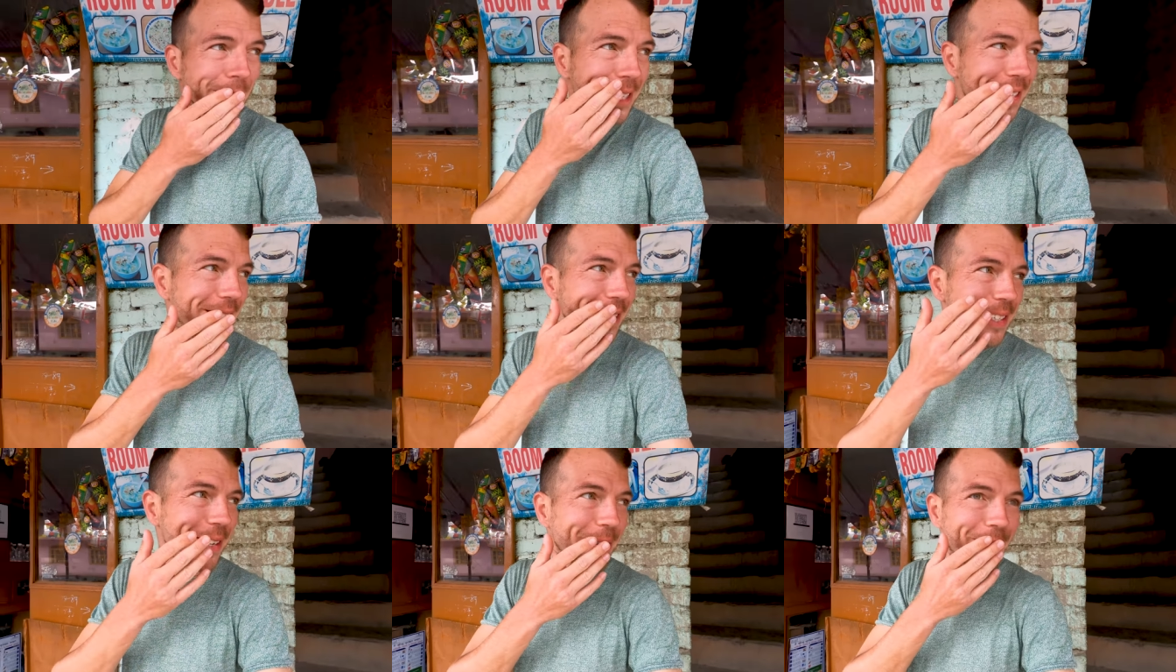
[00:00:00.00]
It's
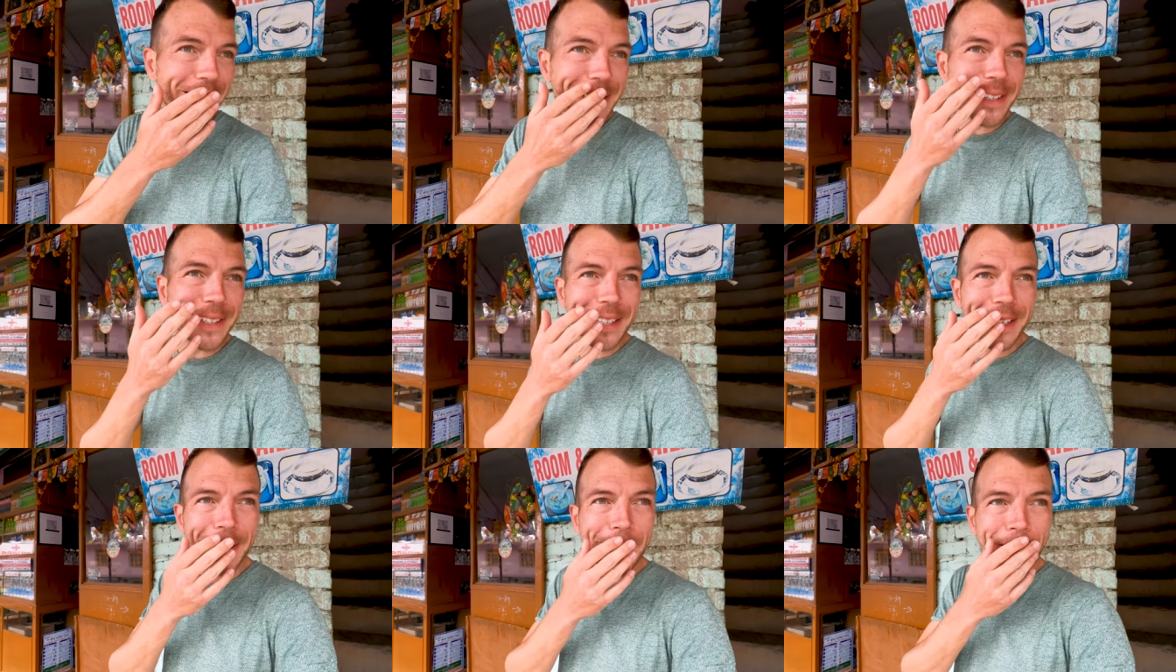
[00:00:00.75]
just
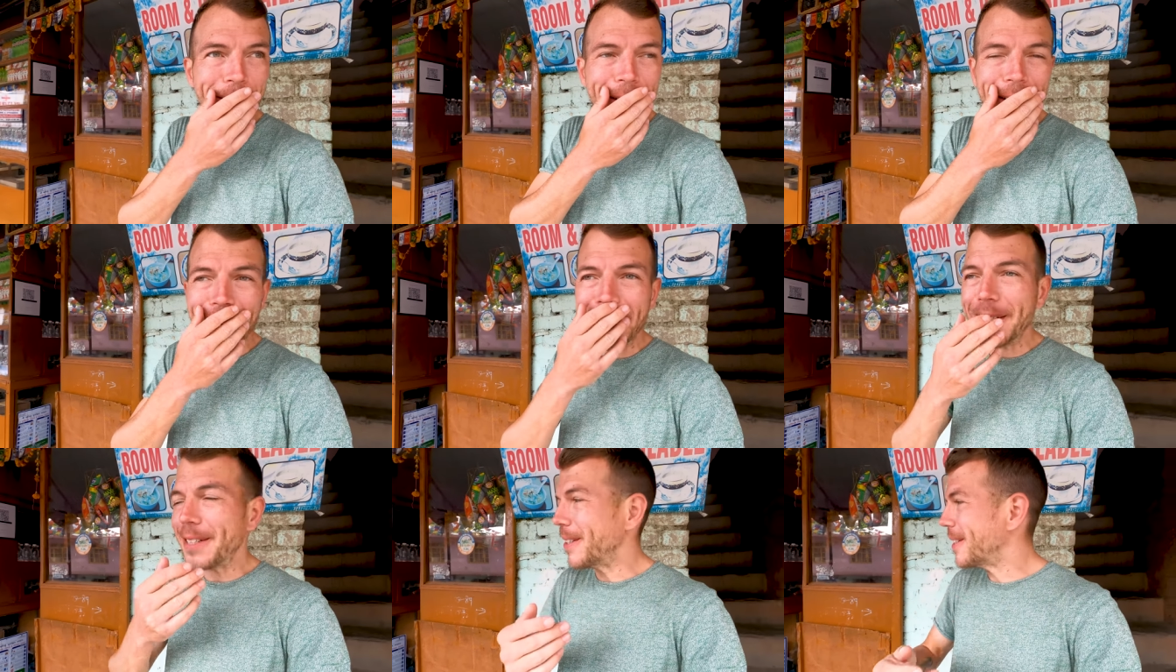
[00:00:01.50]
horrendous. I
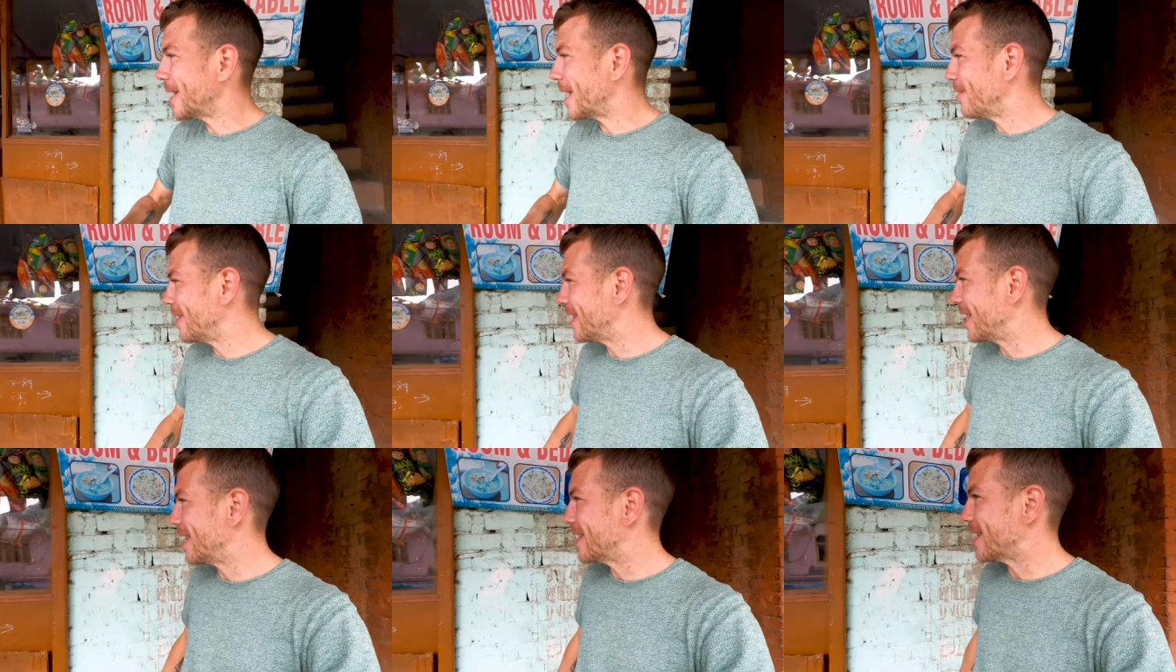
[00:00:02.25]
need to shave it
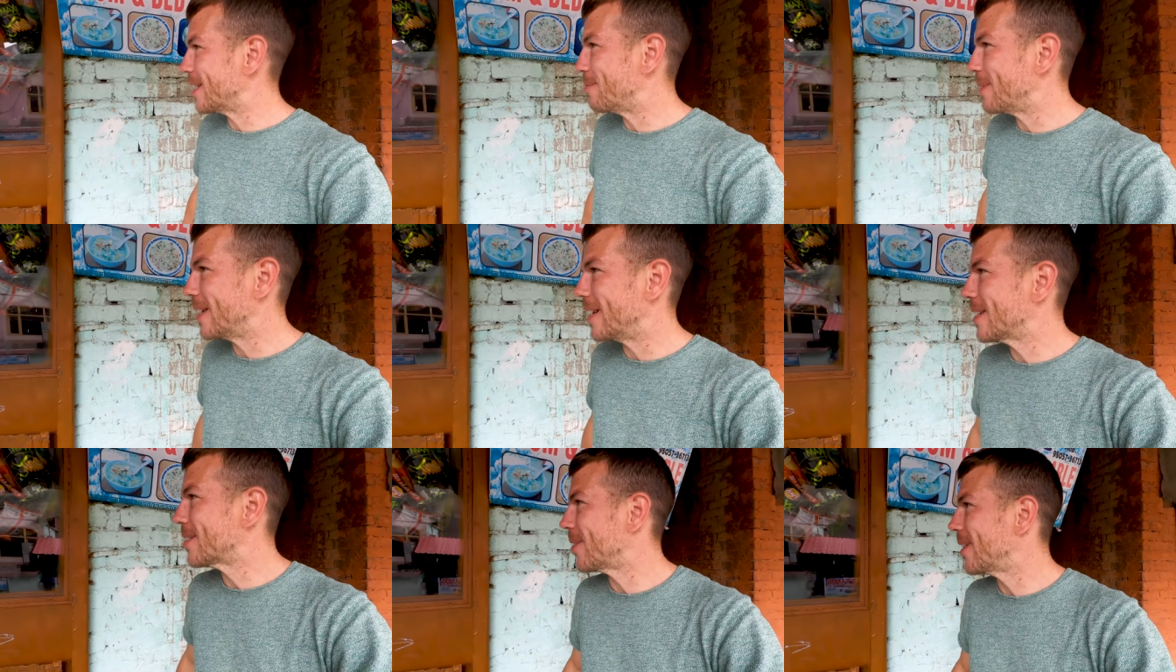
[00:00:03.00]
ASAP.
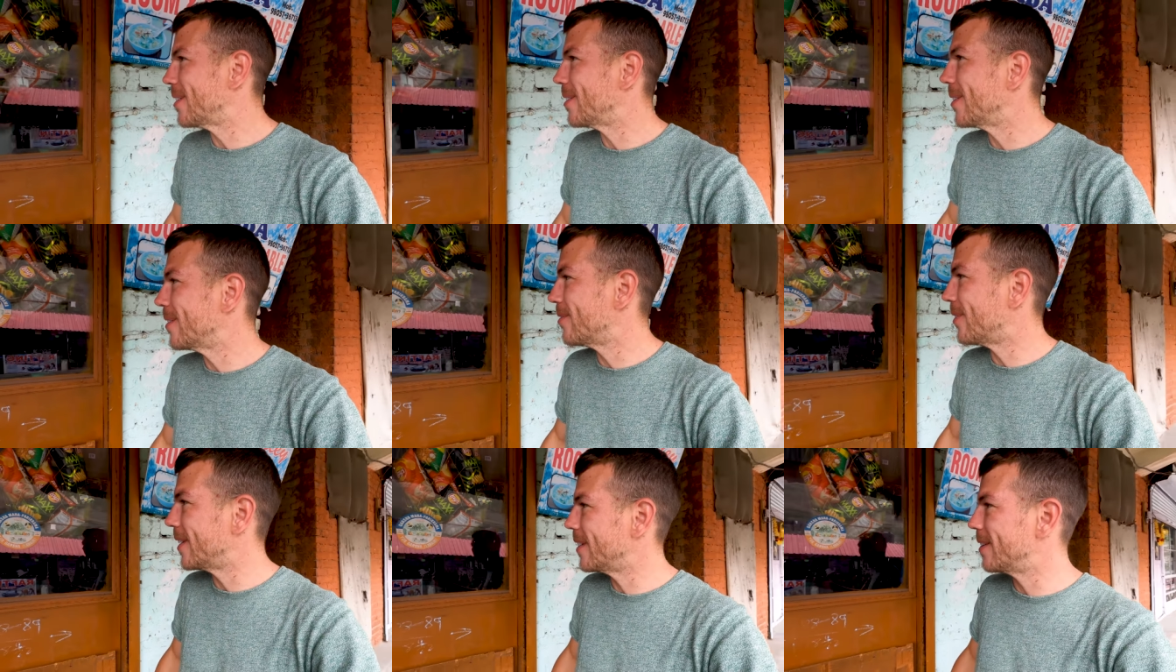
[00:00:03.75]
Let's try to
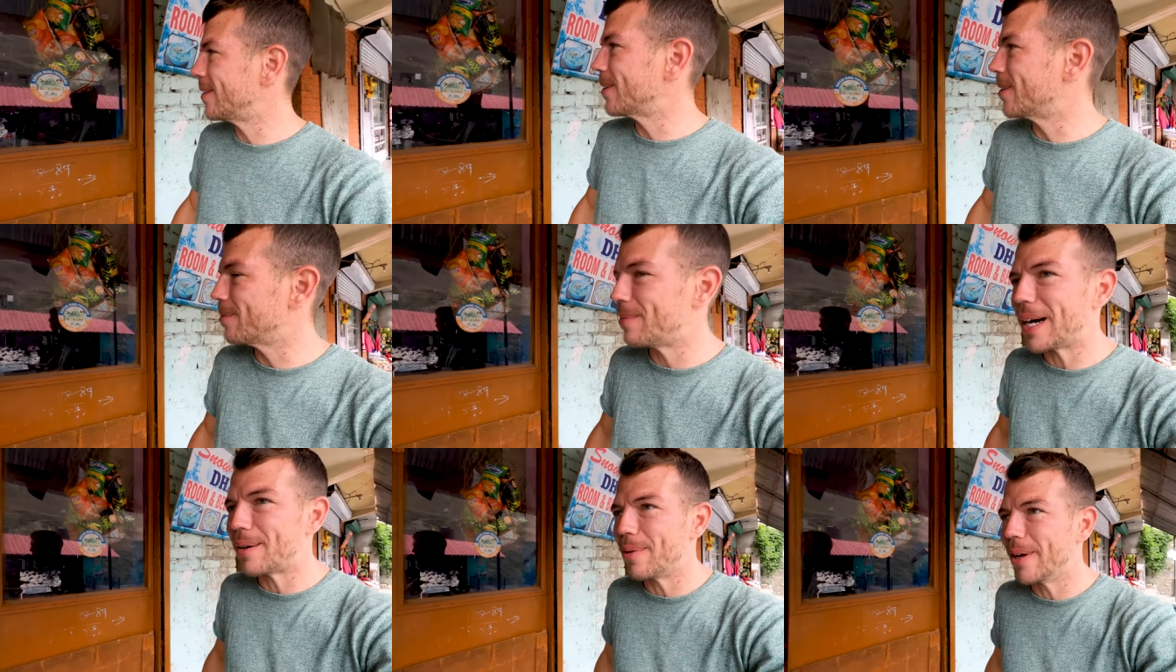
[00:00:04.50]
find a local
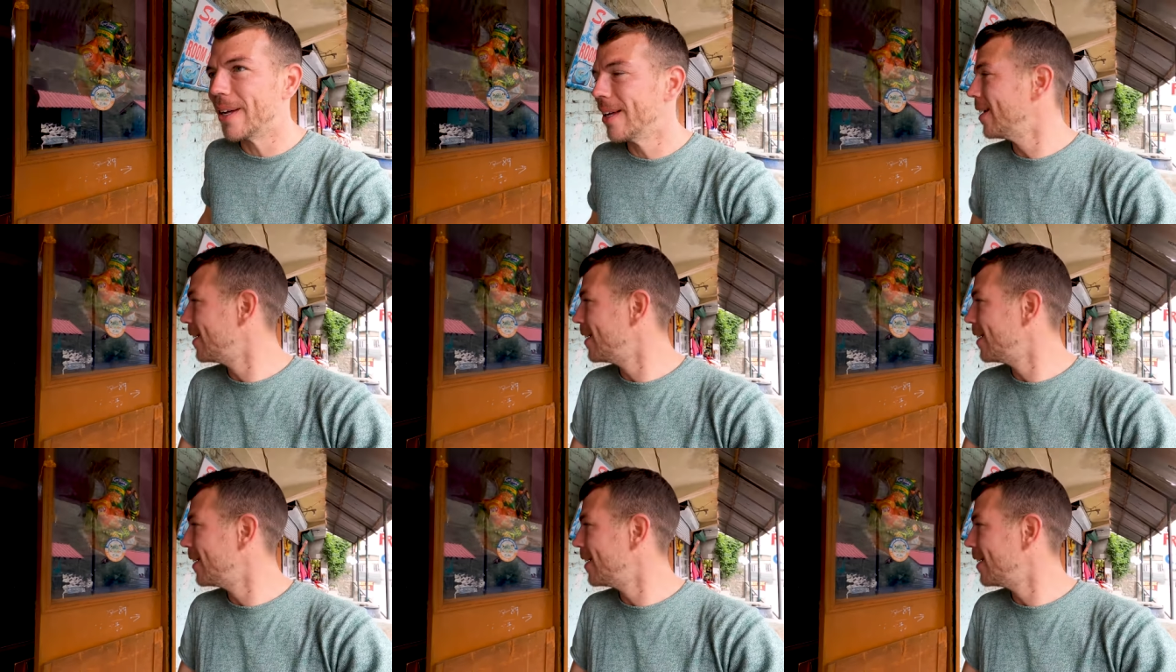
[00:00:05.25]
barber.